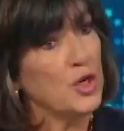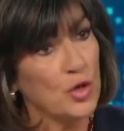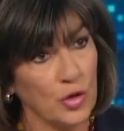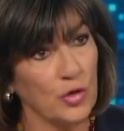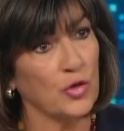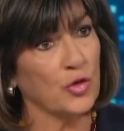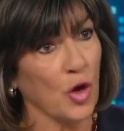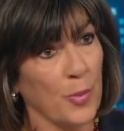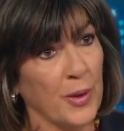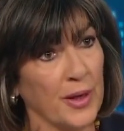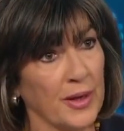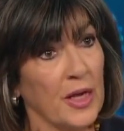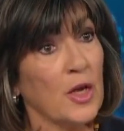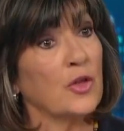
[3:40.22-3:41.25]
you can stop
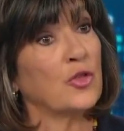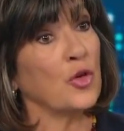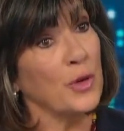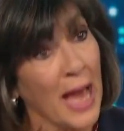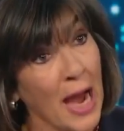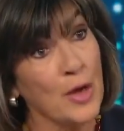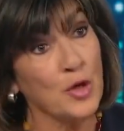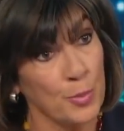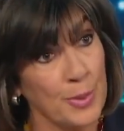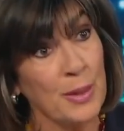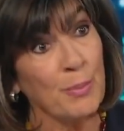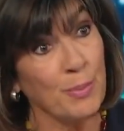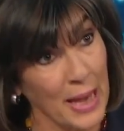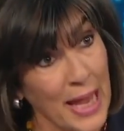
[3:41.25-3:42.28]
it. So now you're
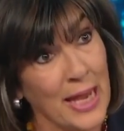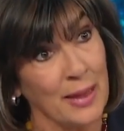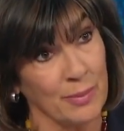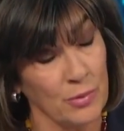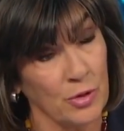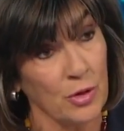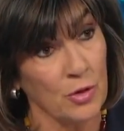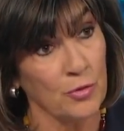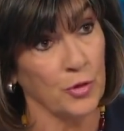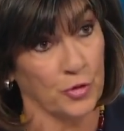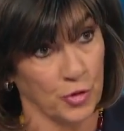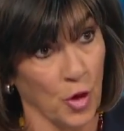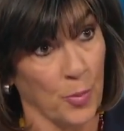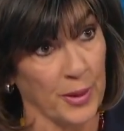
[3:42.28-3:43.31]
being blamed for
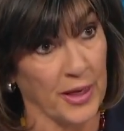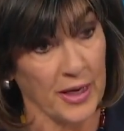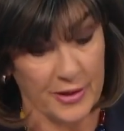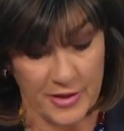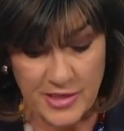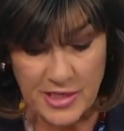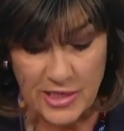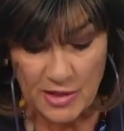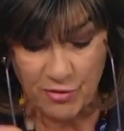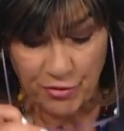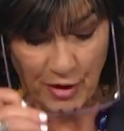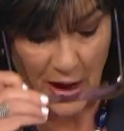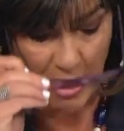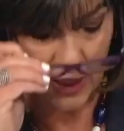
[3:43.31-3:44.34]
stopping it. This is, in
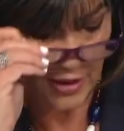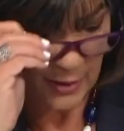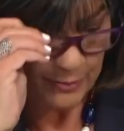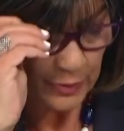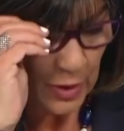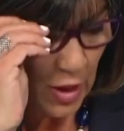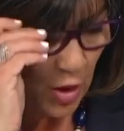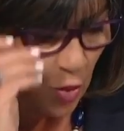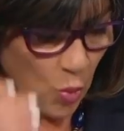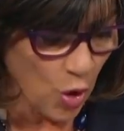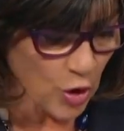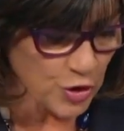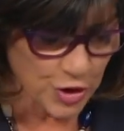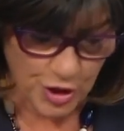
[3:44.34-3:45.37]
fact,
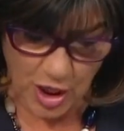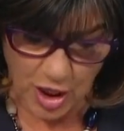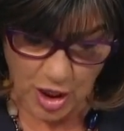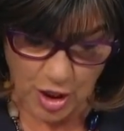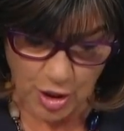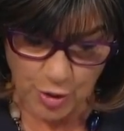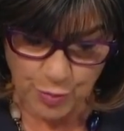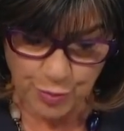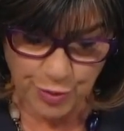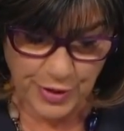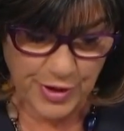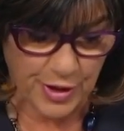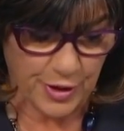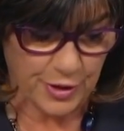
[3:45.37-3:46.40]
what uh,
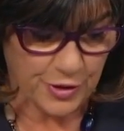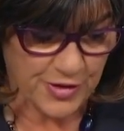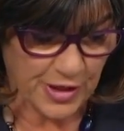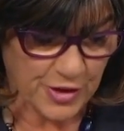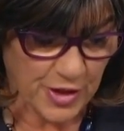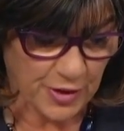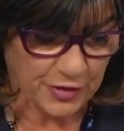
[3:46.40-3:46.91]
uh, Secretary